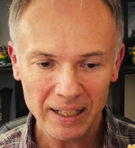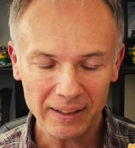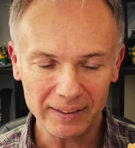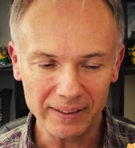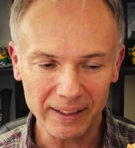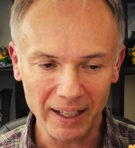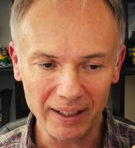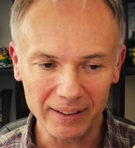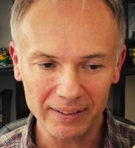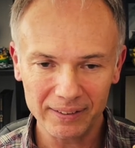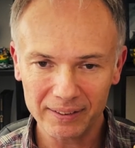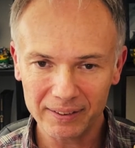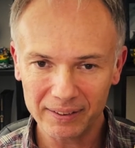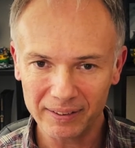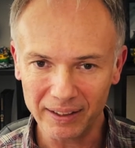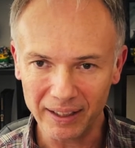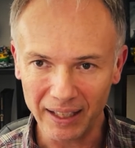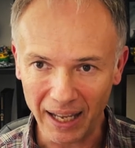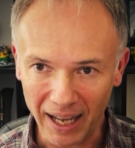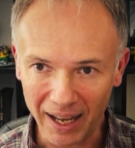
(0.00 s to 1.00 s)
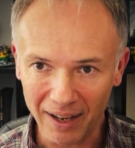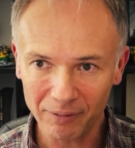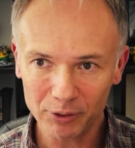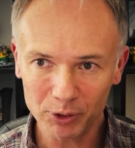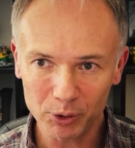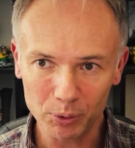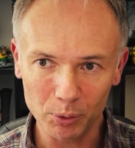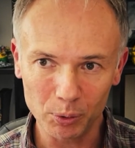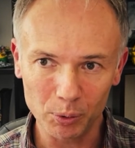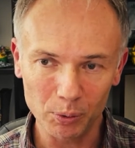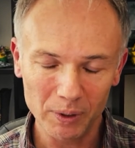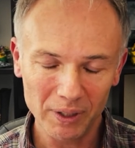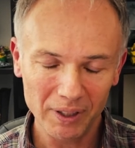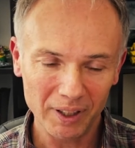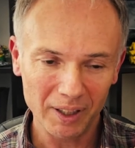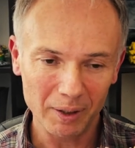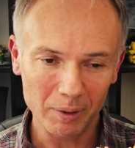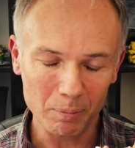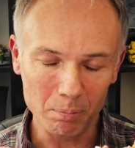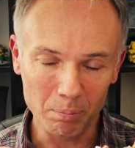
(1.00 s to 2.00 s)
that have to
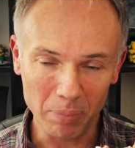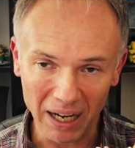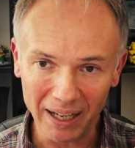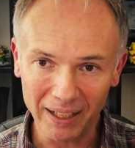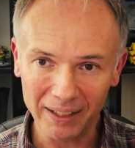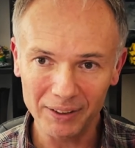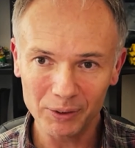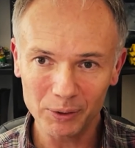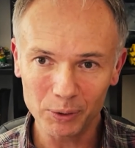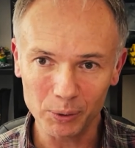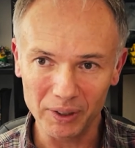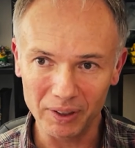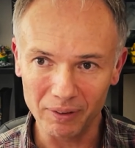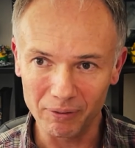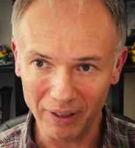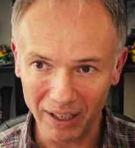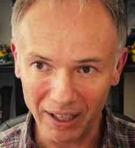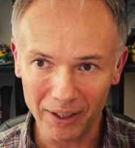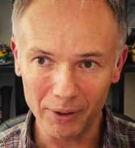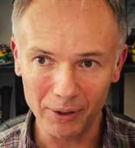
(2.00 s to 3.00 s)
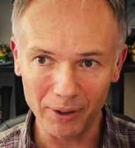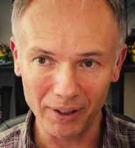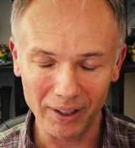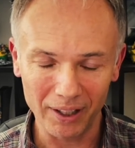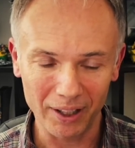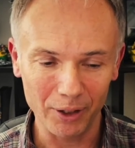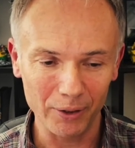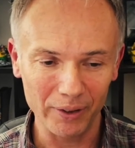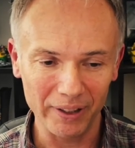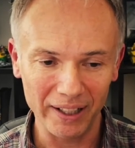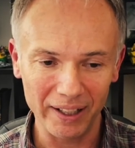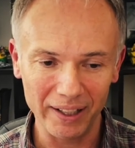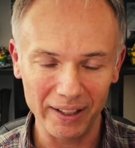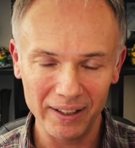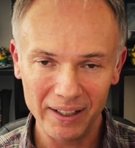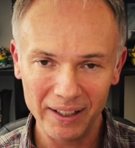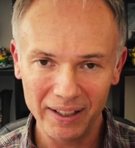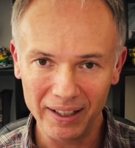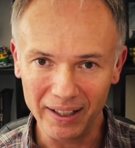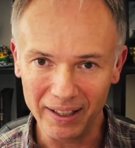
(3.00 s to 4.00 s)
bind to the viral RNA
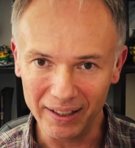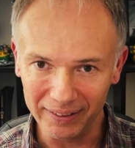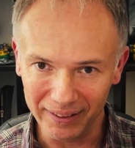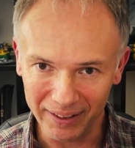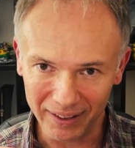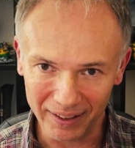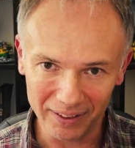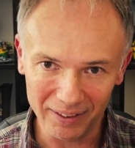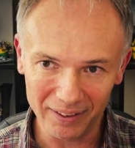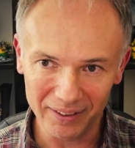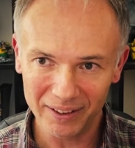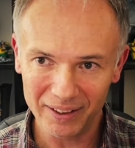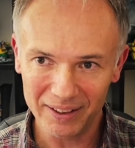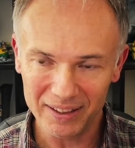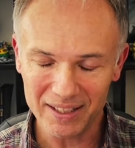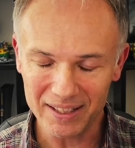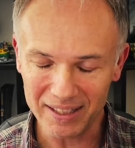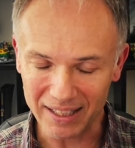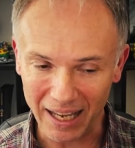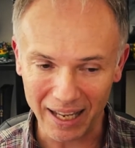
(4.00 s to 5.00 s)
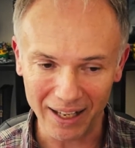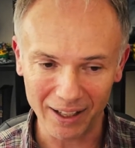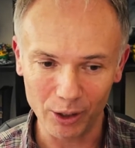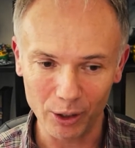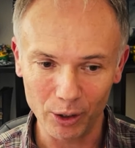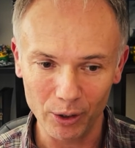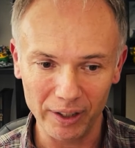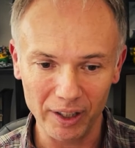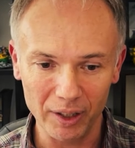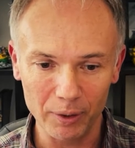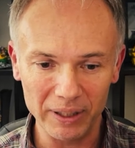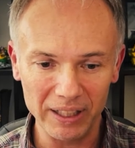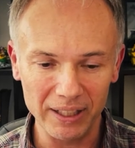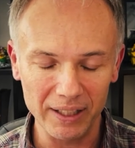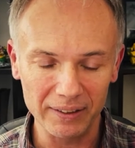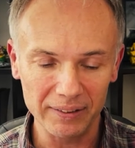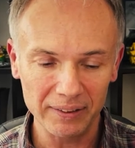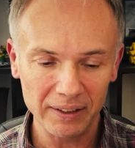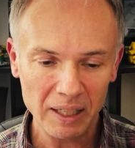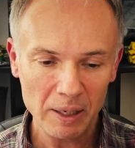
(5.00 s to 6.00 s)
and then scan along and read
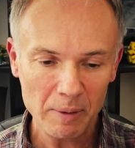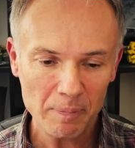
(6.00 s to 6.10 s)
it.